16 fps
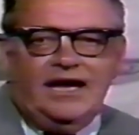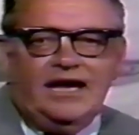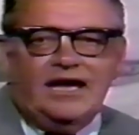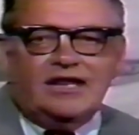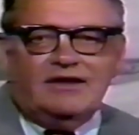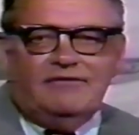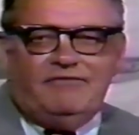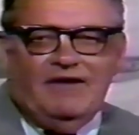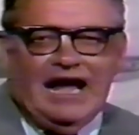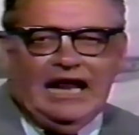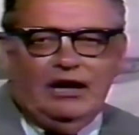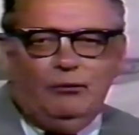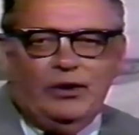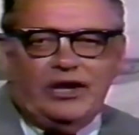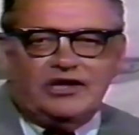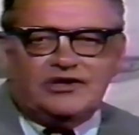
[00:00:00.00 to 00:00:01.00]
In the
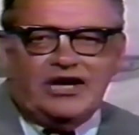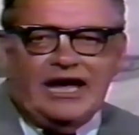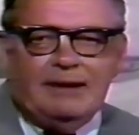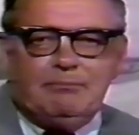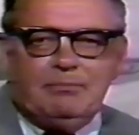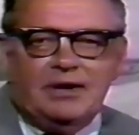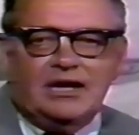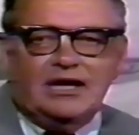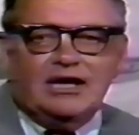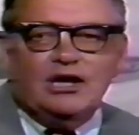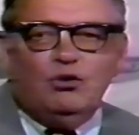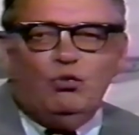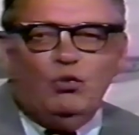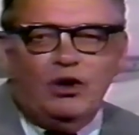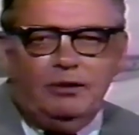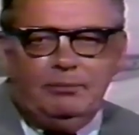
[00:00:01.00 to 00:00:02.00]
following tape,
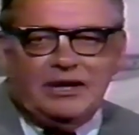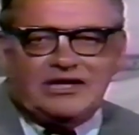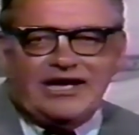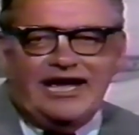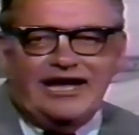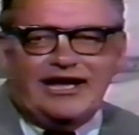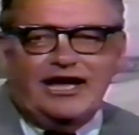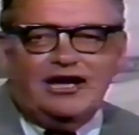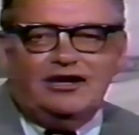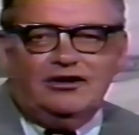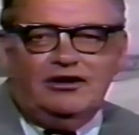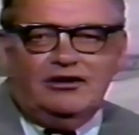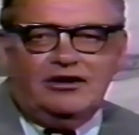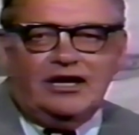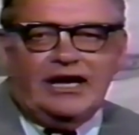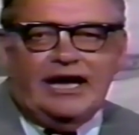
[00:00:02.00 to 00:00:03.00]
we'll be taking a
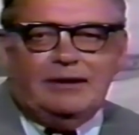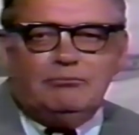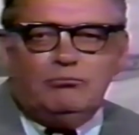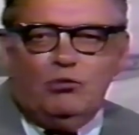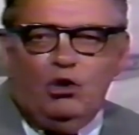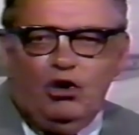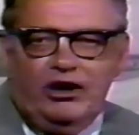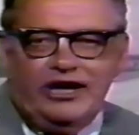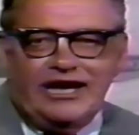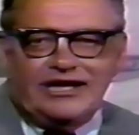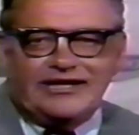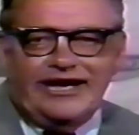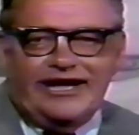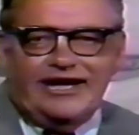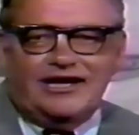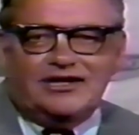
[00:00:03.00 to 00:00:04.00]
look at more
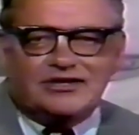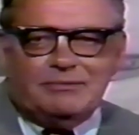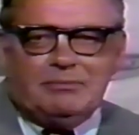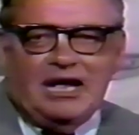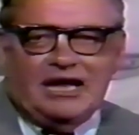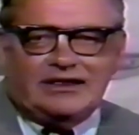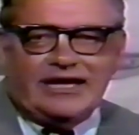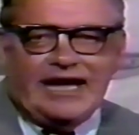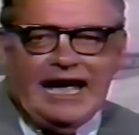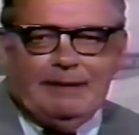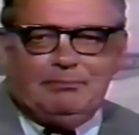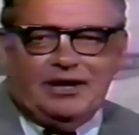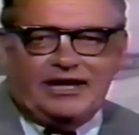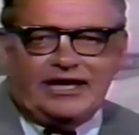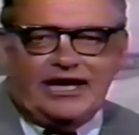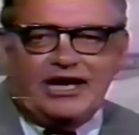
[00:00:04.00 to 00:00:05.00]
details about the
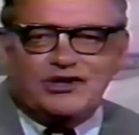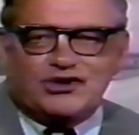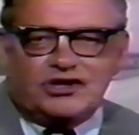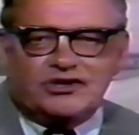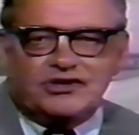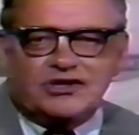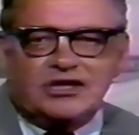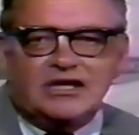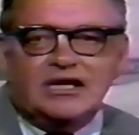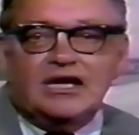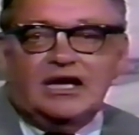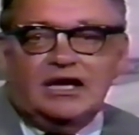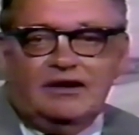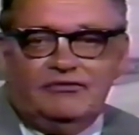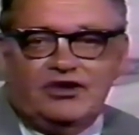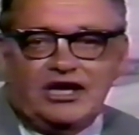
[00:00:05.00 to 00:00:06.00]
applications
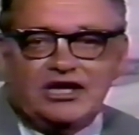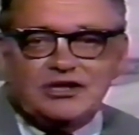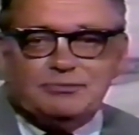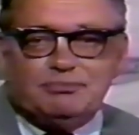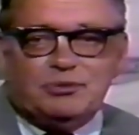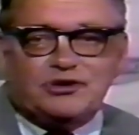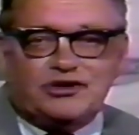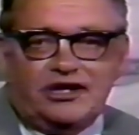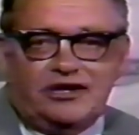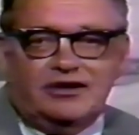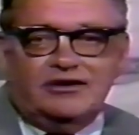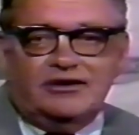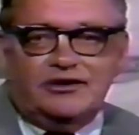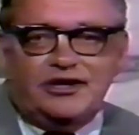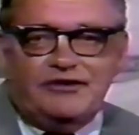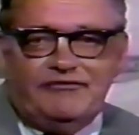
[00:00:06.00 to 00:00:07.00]
of these
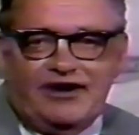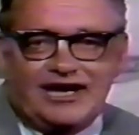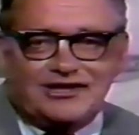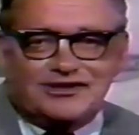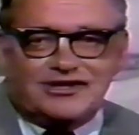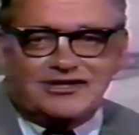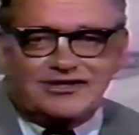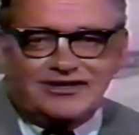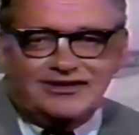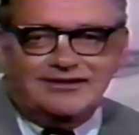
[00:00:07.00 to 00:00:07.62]
particular devices.